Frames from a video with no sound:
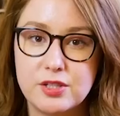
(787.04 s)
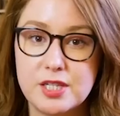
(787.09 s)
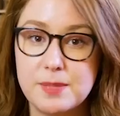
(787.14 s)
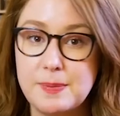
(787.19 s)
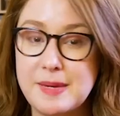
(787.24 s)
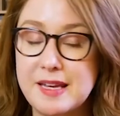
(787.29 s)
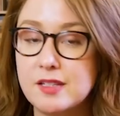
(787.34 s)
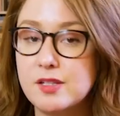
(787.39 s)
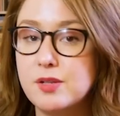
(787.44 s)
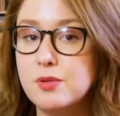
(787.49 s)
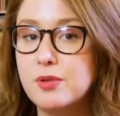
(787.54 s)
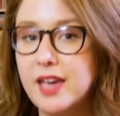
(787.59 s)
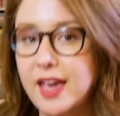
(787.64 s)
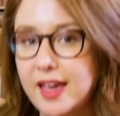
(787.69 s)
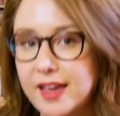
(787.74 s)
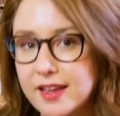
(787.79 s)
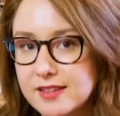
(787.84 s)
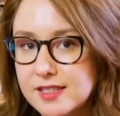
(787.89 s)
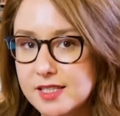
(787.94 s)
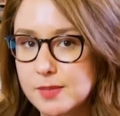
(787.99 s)
Just because you
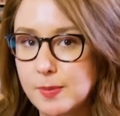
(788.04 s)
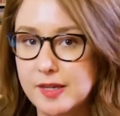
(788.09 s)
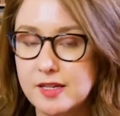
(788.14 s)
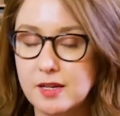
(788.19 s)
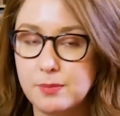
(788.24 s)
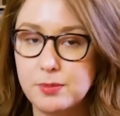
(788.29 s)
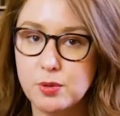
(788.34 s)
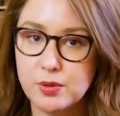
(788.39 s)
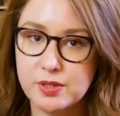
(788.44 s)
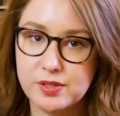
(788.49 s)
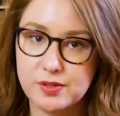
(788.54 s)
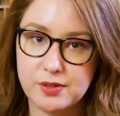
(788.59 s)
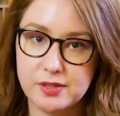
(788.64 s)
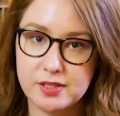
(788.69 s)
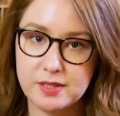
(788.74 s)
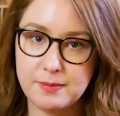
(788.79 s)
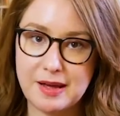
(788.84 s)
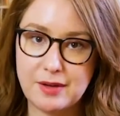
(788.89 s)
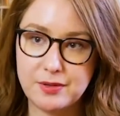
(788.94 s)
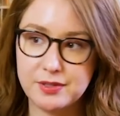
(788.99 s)
can spend up to a
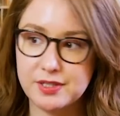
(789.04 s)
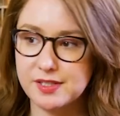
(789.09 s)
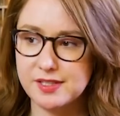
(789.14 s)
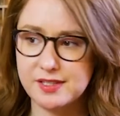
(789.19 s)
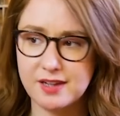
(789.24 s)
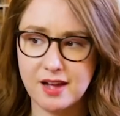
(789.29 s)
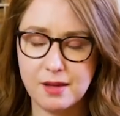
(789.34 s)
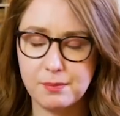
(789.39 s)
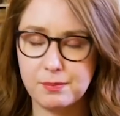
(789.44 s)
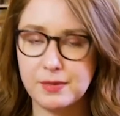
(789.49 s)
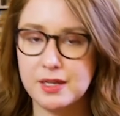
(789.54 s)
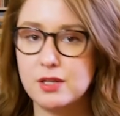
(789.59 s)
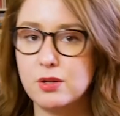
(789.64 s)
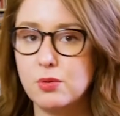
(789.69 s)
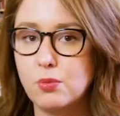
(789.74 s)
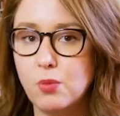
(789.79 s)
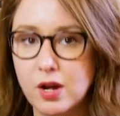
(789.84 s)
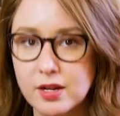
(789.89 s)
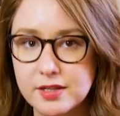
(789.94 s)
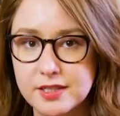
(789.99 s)
certain amount does not mean
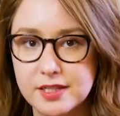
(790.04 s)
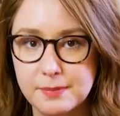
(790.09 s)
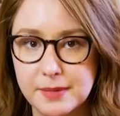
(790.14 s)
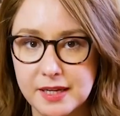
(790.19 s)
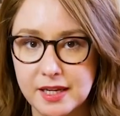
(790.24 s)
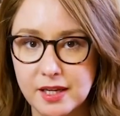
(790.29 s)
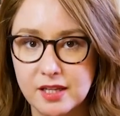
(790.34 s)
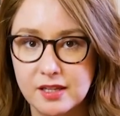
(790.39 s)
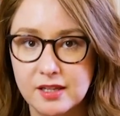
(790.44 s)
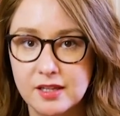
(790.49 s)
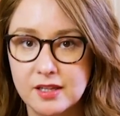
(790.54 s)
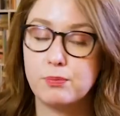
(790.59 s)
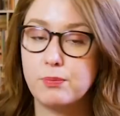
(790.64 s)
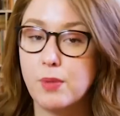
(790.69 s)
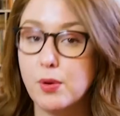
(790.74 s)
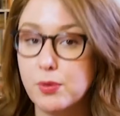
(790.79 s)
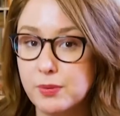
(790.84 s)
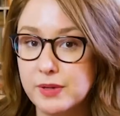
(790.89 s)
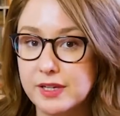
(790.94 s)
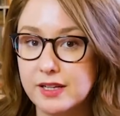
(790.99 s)
you want to be,
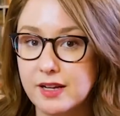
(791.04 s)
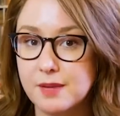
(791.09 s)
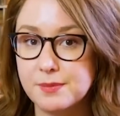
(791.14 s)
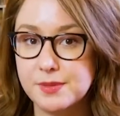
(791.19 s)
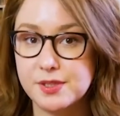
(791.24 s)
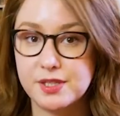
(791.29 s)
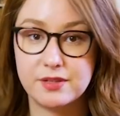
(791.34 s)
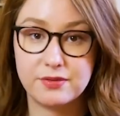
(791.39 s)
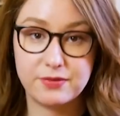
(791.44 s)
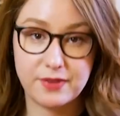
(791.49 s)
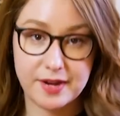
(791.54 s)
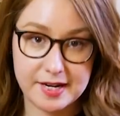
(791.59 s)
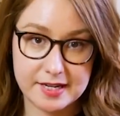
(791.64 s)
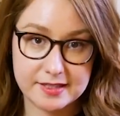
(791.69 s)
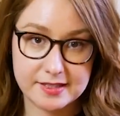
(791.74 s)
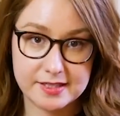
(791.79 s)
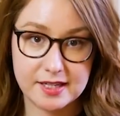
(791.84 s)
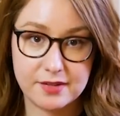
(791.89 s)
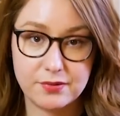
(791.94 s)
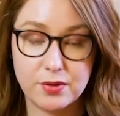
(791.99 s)
both when it comes to the
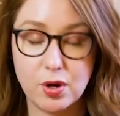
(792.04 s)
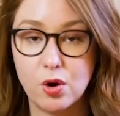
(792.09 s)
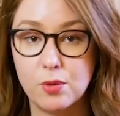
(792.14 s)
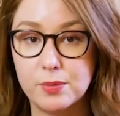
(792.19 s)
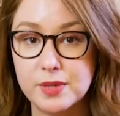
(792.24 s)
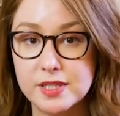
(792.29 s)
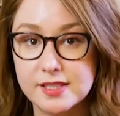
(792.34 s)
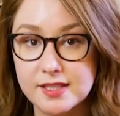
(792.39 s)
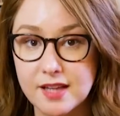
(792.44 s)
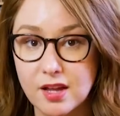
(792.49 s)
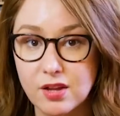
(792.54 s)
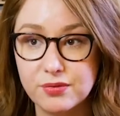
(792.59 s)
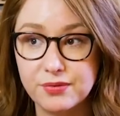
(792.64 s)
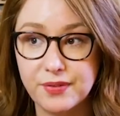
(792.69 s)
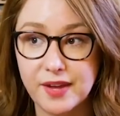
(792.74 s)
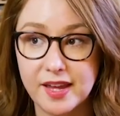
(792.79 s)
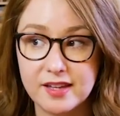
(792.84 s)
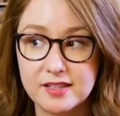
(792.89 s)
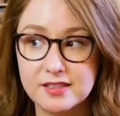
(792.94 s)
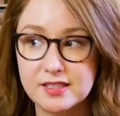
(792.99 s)
financing of the home itself
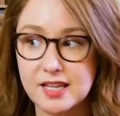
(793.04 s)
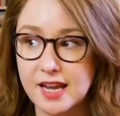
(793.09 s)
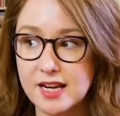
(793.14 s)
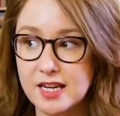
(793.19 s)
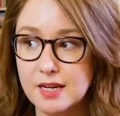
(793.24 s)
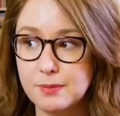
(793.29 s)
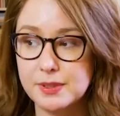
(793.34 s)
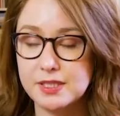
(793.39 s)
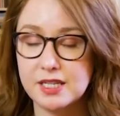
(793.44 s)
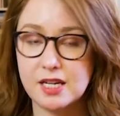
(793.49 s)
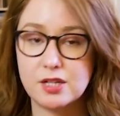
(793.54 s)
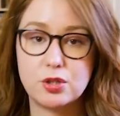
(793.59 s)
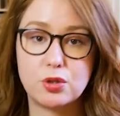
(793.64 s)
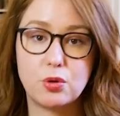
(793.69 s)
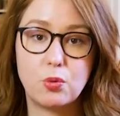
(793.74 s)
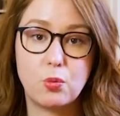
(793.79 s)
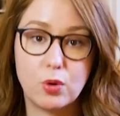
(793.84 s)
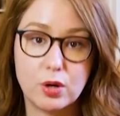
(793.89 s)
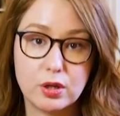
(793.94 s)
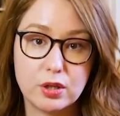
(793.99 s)
and any
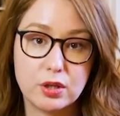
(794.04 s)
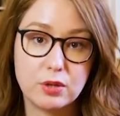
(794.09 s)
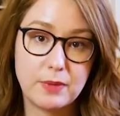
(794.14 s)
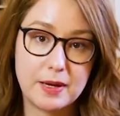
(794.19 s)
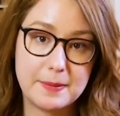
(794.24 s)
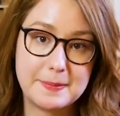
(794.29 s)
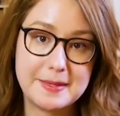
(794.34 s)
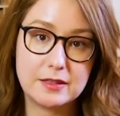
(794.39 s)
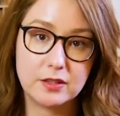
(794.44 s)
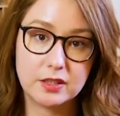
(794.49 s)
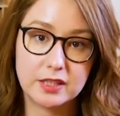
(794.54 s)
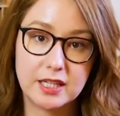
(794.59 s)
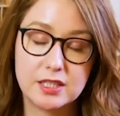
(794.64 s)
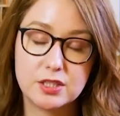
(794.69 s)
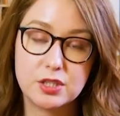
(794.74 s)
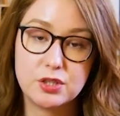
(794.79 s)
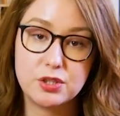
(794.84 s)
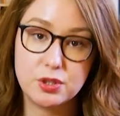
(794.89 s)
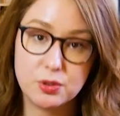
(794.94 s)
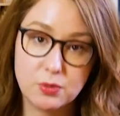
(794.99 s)
potential work you might be looking
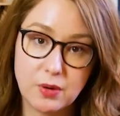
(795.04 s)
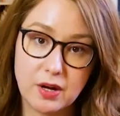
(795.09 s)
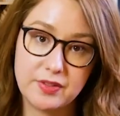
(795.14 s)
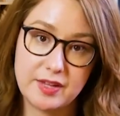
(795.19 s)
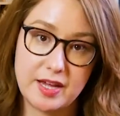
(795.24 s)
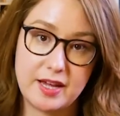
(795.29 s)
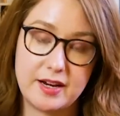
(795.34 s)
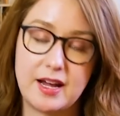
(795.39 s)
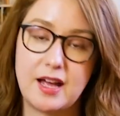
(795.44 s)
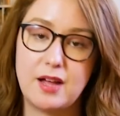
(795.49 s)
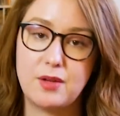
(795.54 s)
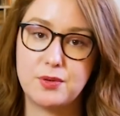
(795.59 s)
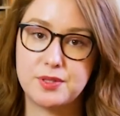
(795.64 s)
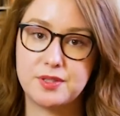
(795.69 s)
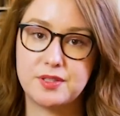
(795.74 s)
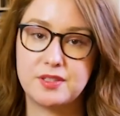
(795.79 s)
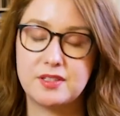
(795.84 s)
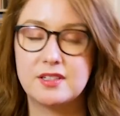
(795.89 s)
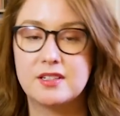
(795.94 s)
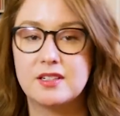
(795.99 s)
to do on that house,